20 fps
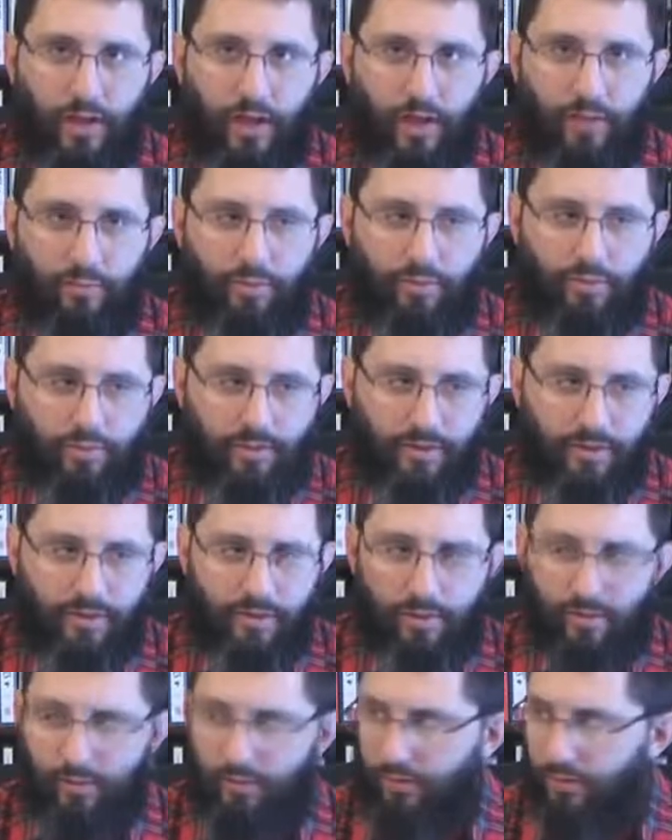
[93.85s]
I'm a
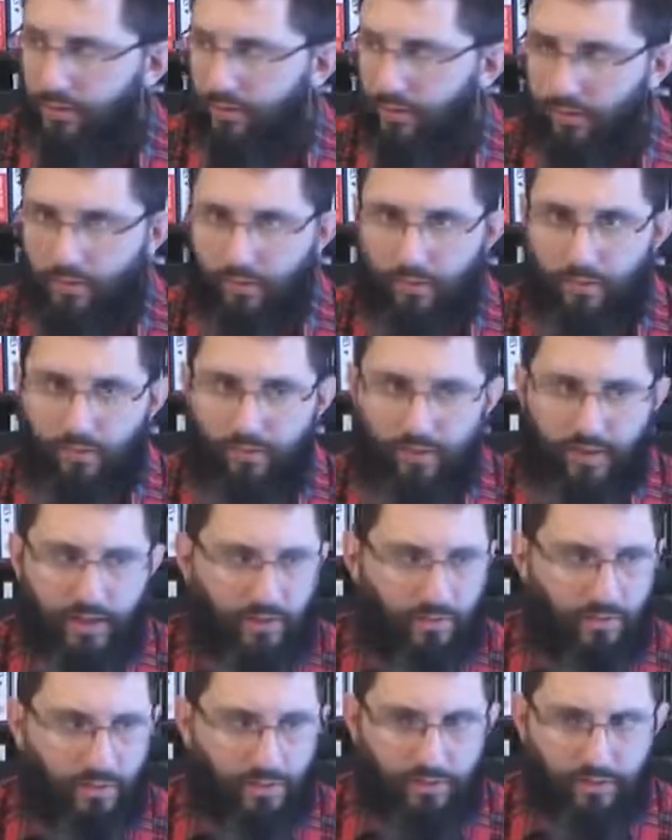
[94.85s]
Christian, or do you know of
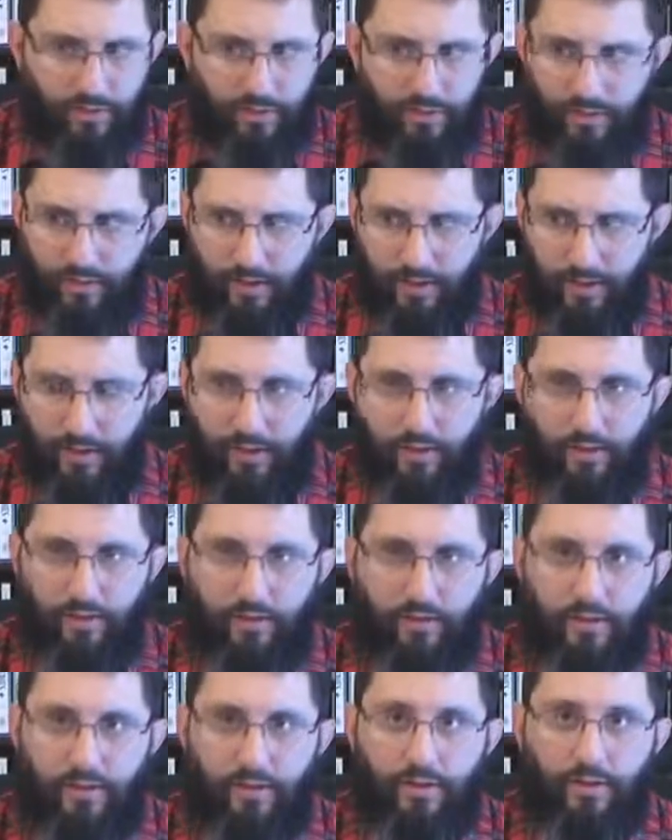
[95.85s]
any Christians in the area?